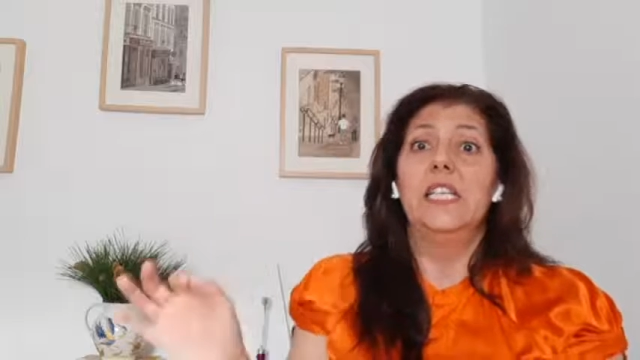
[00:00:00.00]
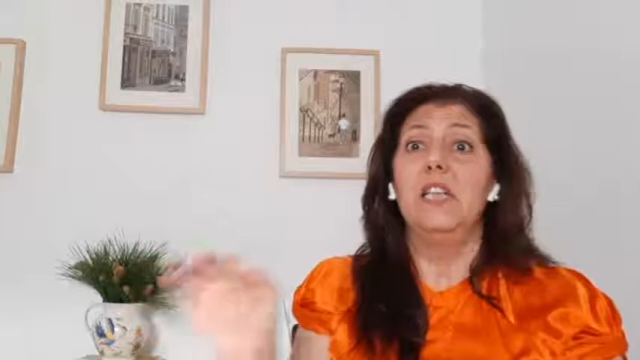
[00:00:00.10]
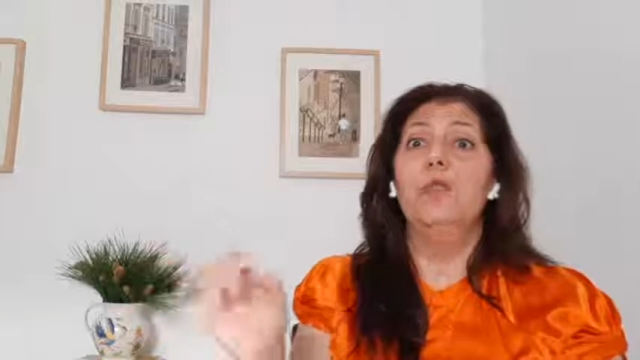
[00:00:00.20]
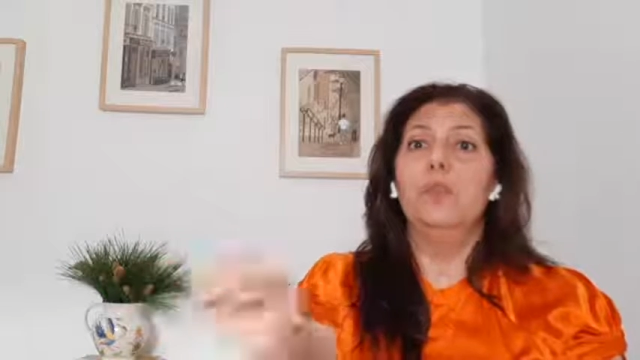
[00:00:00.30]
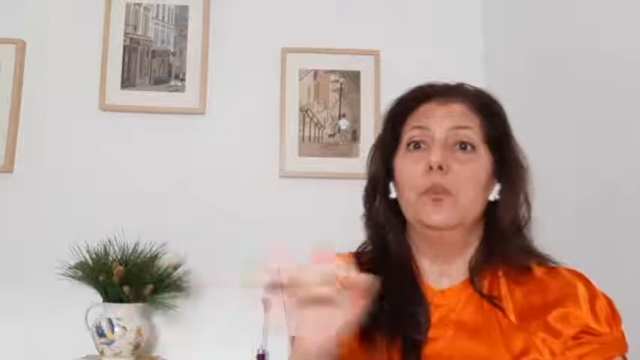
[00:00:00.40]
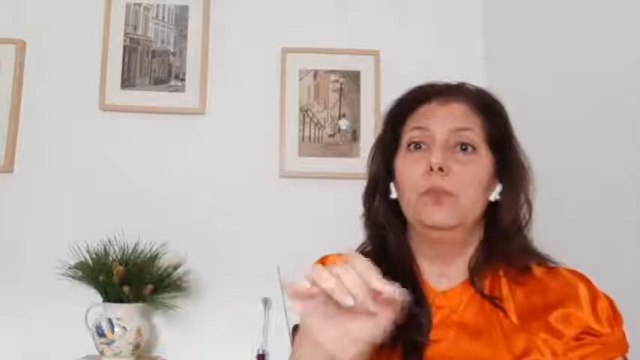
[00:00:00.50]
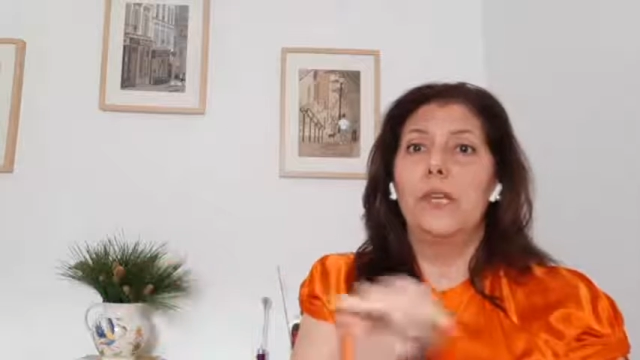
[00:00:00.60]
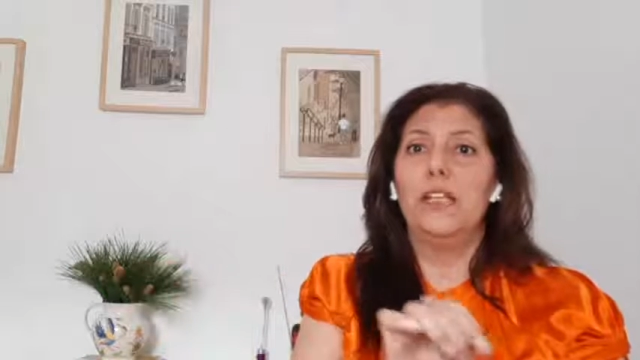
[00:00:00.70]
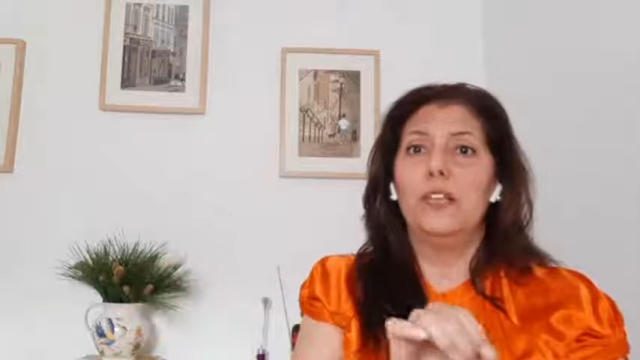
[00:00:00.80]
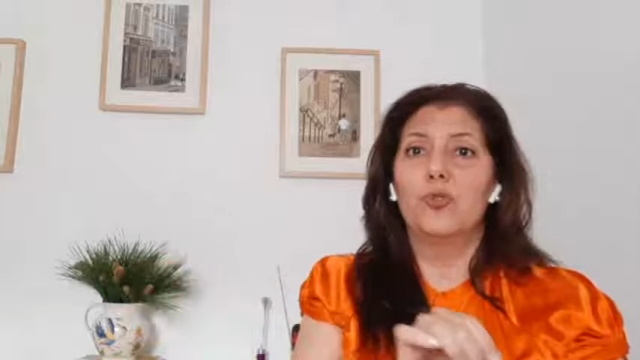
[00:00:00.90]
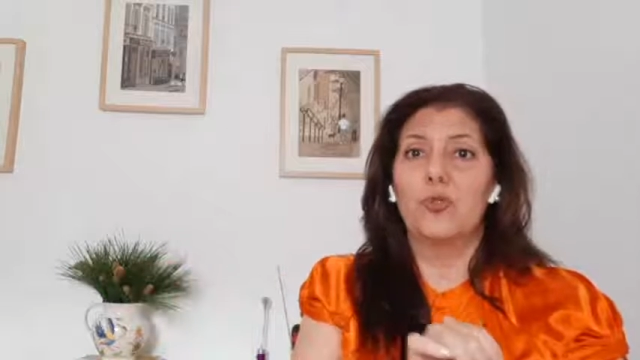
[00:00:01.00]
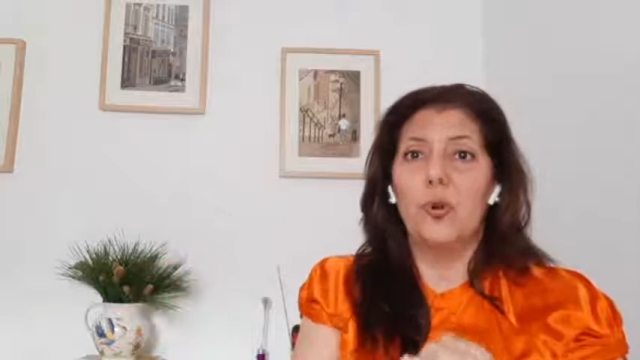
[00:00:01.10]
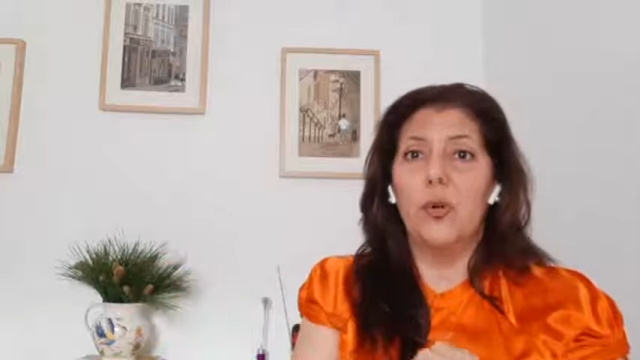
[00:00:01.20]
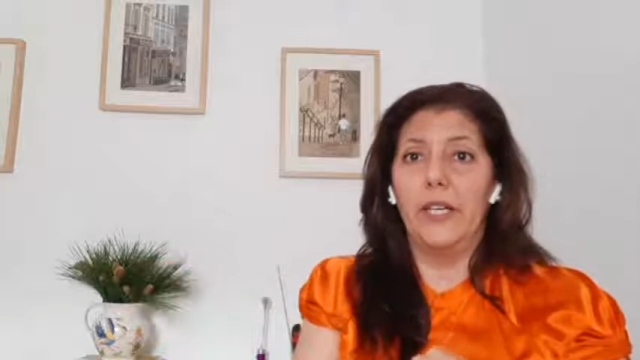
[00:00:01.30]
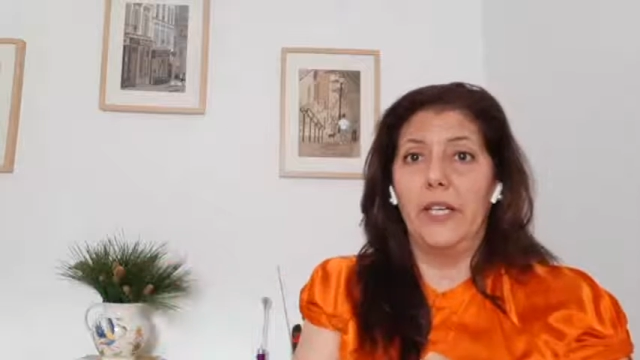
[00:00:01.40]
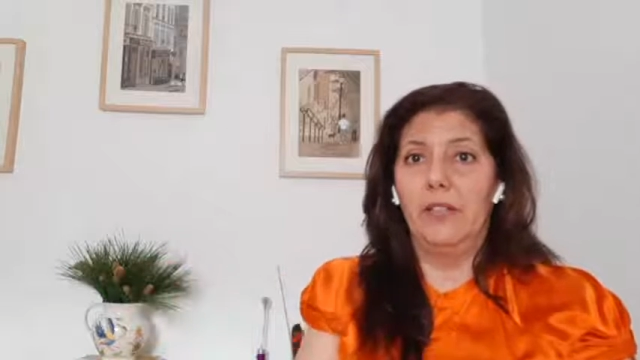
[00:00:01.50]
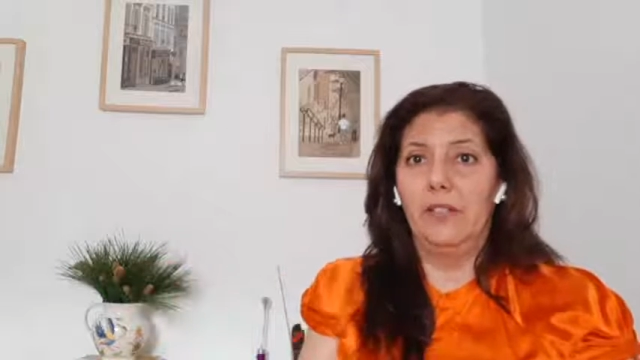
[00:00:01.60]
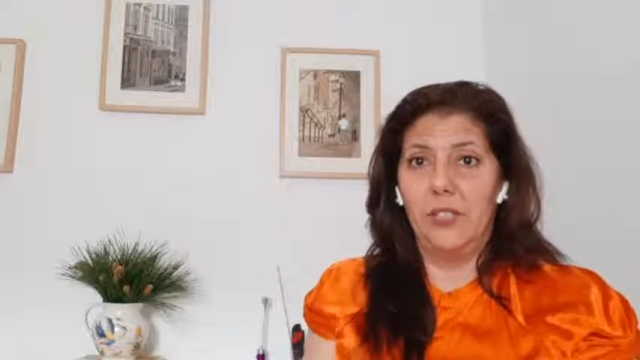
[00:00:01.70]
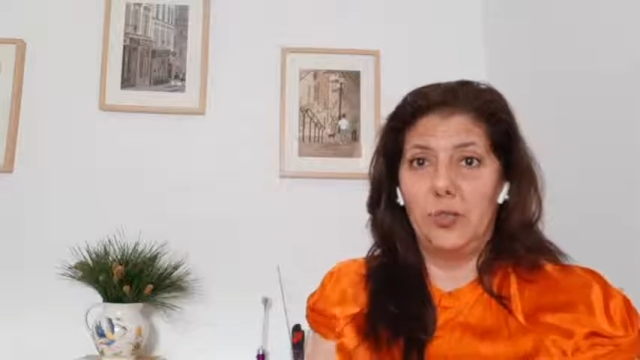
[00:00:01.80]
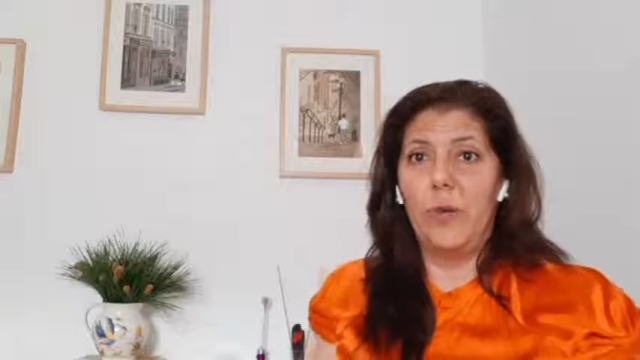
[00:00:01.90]
if you make the drawing.
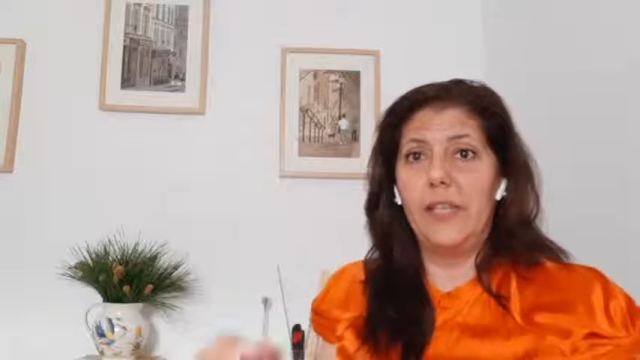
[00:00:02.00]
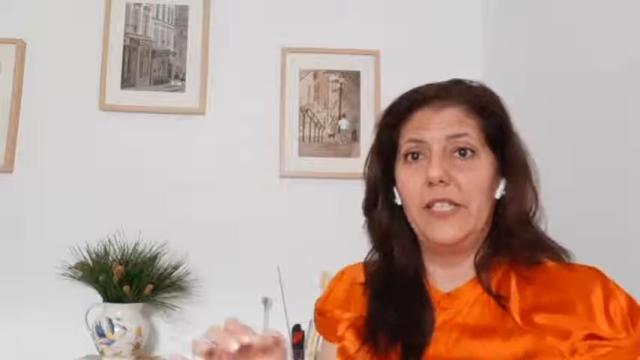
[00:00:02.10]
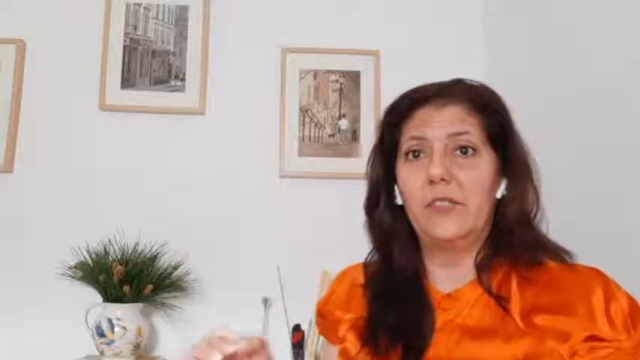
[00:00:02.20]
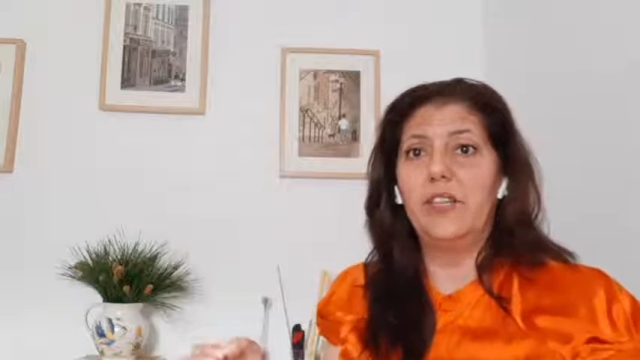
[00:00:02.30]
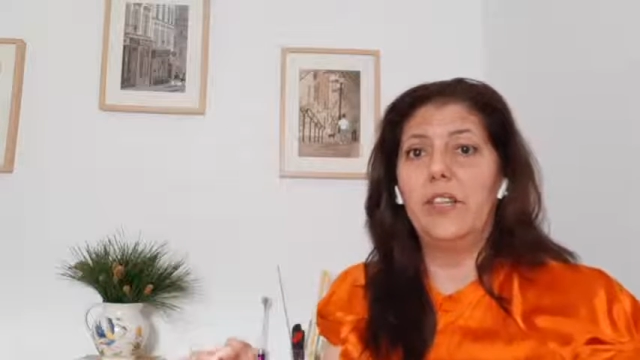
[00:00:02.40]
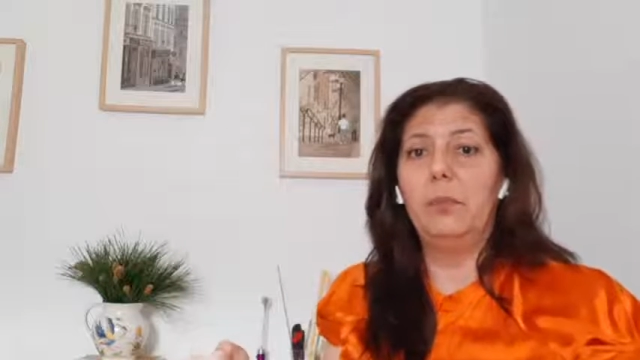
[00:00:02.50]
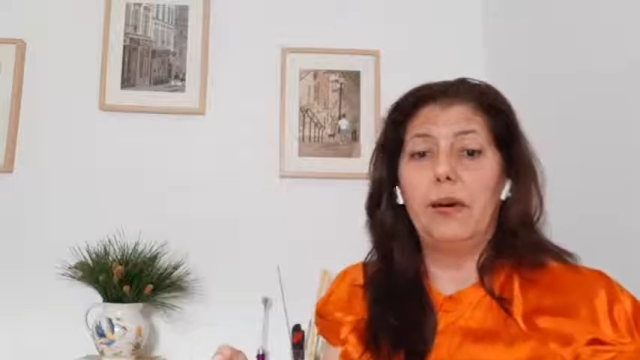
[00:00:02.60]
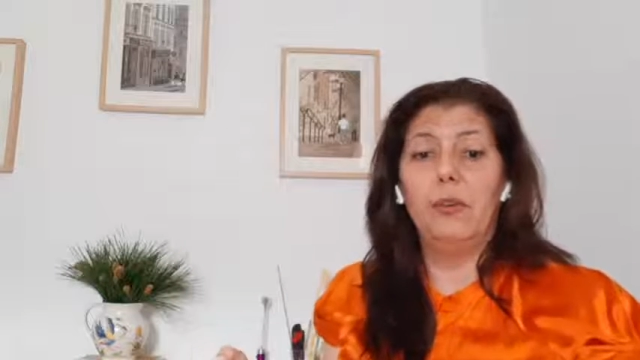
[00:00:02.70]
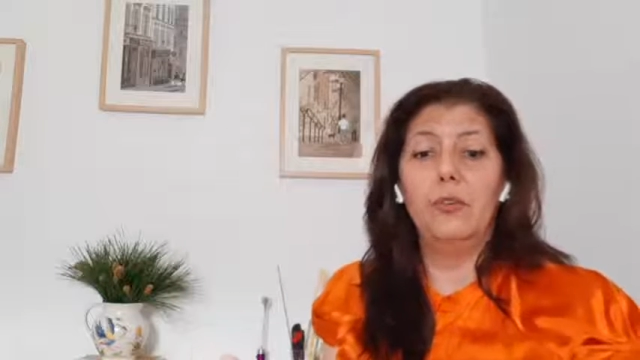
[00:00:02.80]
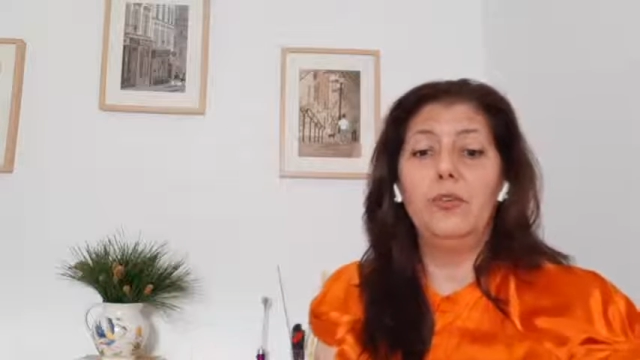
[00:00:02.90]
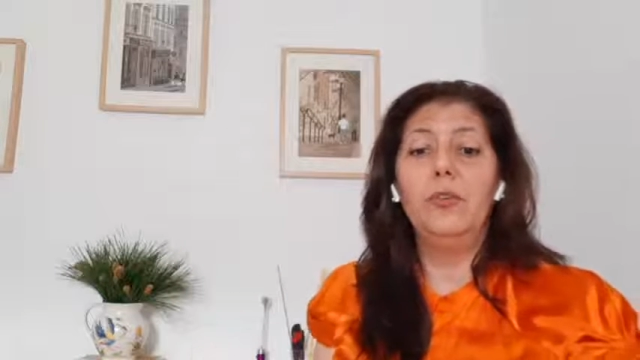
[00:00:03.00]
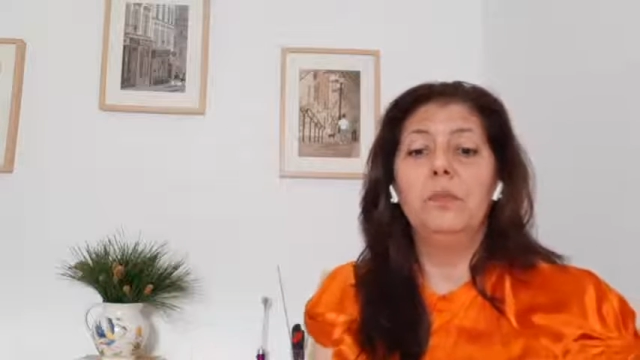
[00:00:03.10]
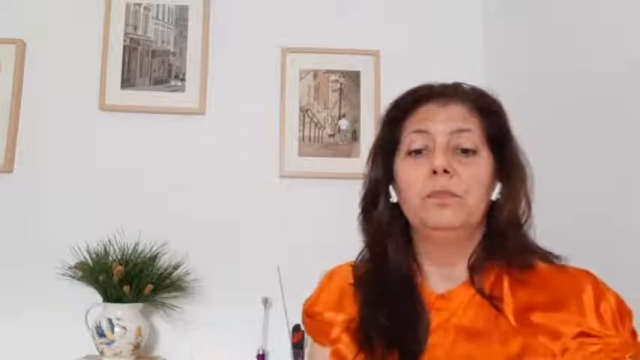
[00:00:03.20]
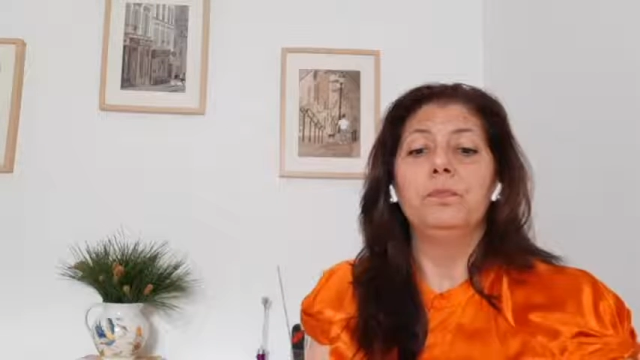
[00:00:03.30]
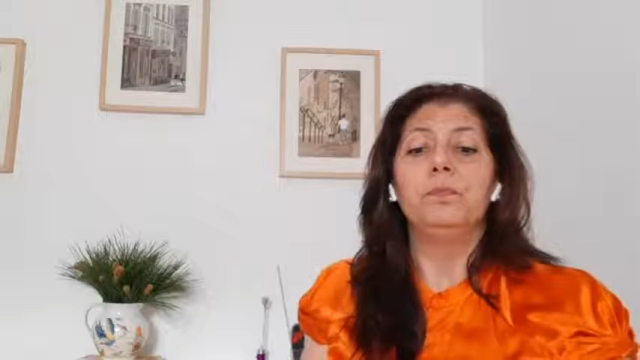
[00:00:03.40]
That's why it's very powerful.